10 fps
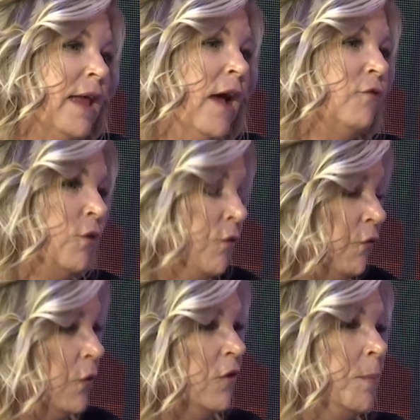after the
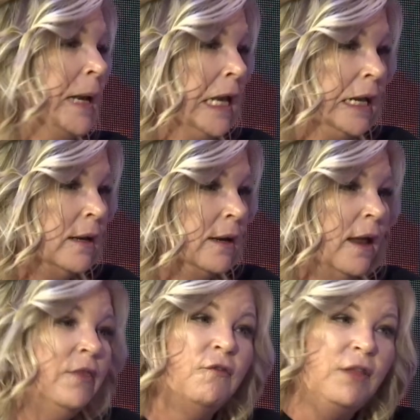food has been eaten
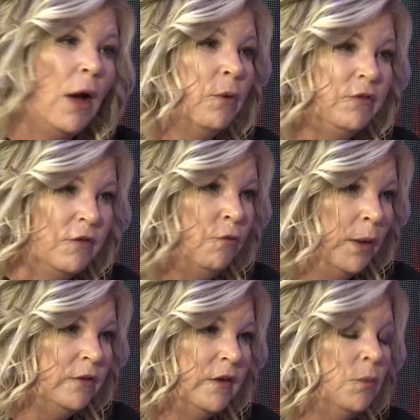and the flowers have
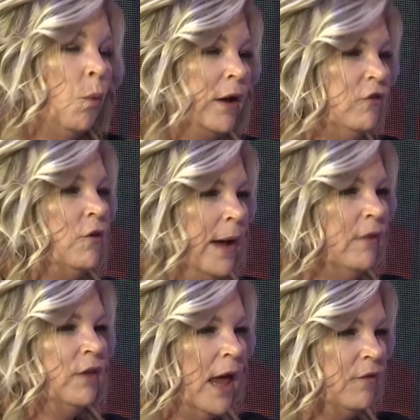wilted, what do you
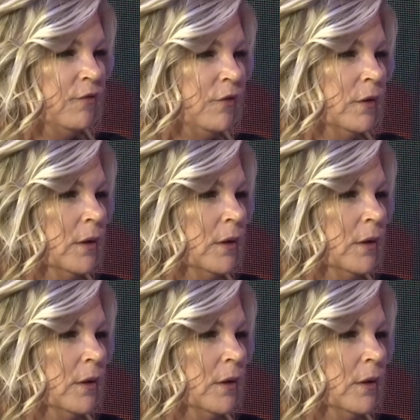have left?